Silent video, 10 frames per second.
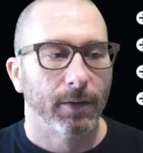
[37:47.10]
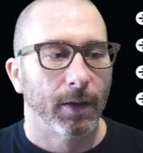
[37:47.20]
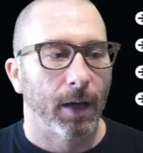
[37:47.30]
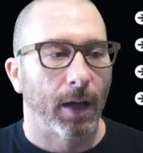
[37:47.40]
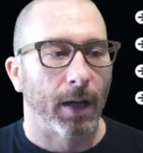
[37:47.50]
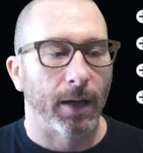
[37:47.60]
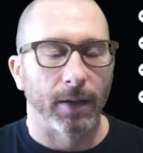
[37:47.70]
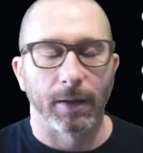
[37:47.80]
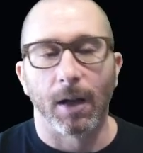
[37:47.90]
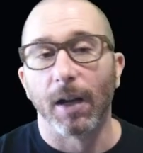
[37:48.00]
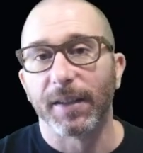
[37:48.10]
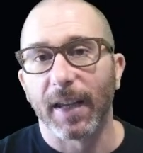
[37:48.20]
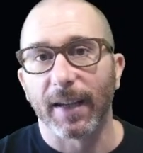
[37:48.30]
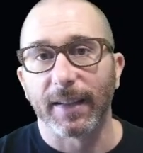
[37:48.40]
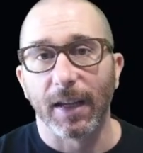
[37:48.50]

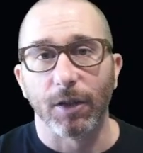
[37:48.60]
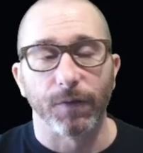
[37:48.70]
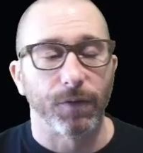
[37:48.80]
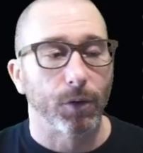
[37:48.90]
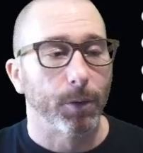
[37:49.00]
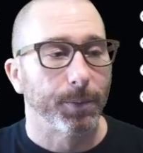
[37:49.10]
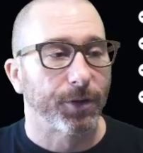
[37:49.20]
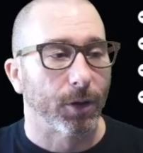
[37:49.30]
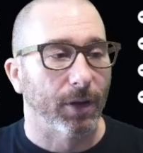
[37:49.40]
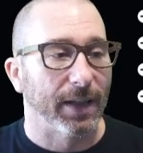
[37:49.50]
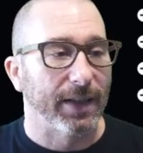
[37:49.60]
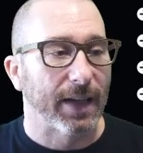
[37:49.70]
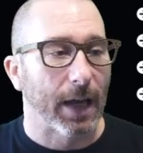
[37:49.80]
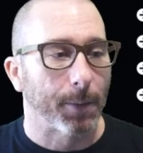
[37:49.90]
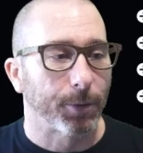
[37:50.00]
contact agent forms, so lead
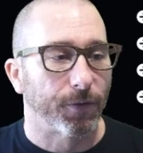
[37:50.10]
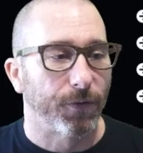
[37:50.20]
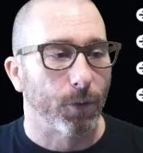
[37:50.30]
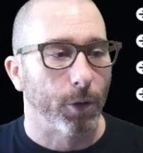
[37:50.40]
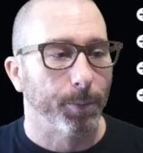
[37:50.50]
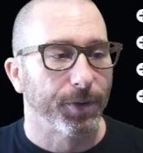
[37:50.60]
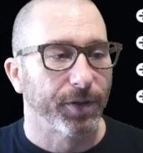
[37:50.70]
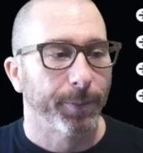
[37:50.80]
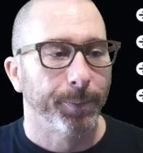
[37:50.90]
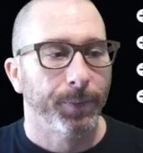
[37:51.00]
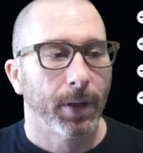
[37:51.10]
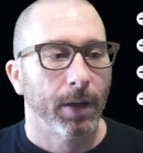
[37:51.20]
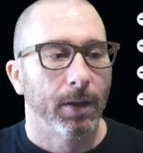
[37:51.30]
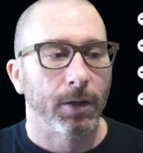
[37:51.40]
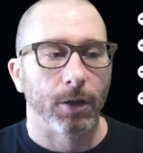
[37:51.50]
capture forms.
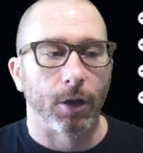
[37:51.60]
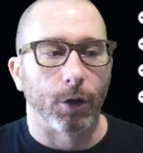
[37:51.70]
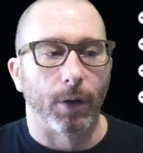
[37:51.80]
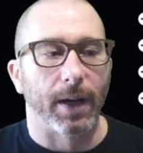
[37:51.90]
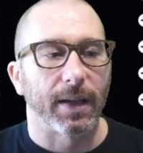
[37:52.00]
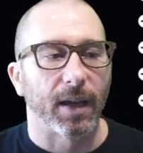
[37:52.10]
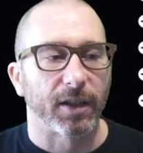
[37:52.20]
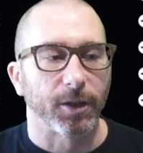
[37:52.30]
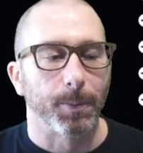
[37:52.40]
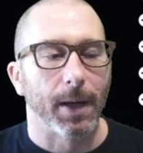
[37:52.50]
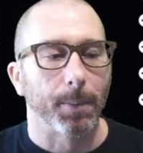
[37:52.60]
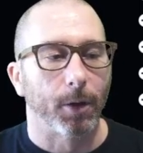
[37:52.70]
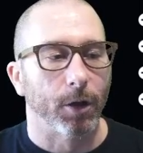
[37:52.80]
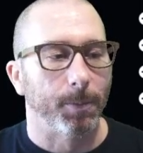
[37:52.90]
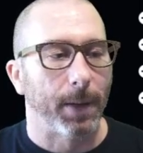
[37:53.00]
You could create custom
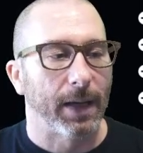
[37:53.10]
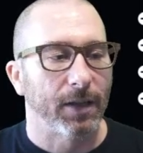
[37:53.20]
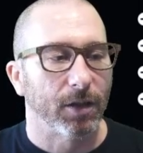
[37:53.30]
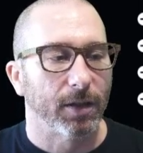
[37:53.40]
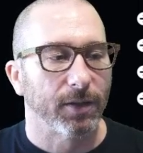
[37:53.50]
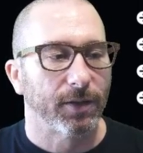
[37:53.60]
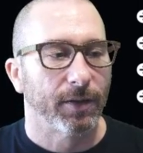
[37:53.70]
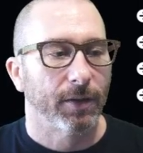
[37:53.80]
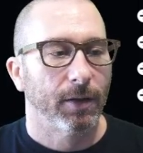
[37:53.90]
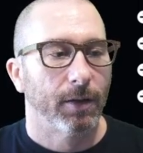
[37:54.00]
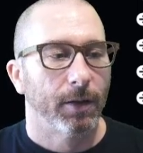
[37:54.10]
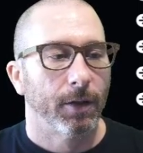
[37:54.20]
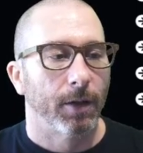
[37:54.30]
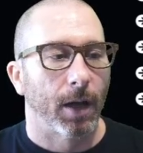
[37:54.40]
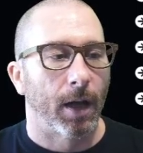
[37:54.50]
neighborhood pages.
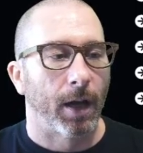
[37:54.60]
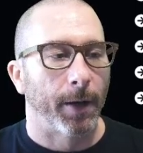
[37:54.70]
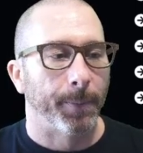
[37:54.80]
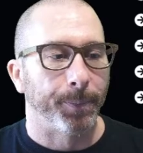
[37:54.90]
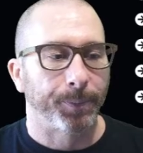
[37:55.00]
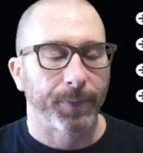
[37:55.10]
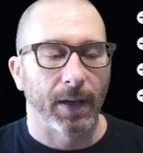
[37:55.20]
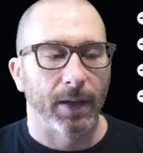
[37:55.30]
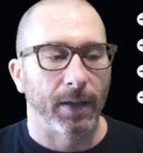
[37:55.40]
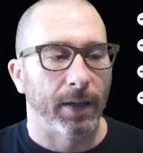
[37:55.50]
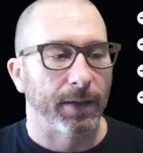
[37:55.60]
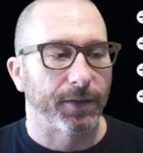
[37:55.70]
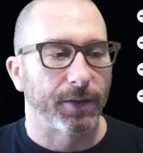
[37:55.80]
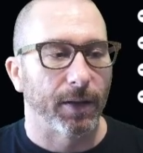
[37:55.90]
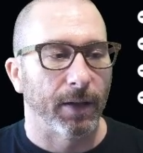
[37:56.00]

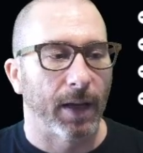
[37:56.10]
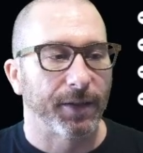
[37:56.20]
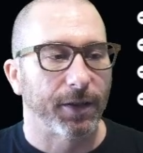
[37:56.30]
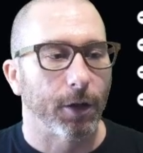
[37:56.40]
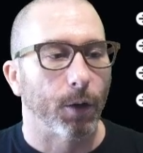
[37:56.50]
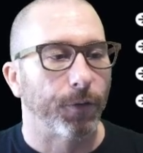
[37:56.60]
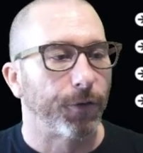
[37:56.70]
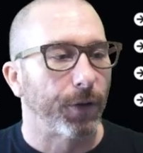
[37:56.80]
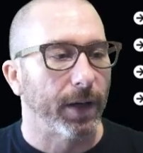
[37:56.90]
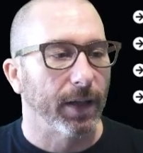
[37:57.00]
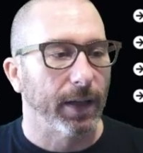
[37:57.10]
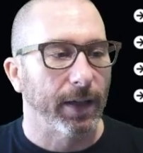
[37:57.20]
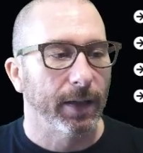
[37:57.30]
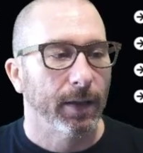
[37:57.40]
It's SEO friendly.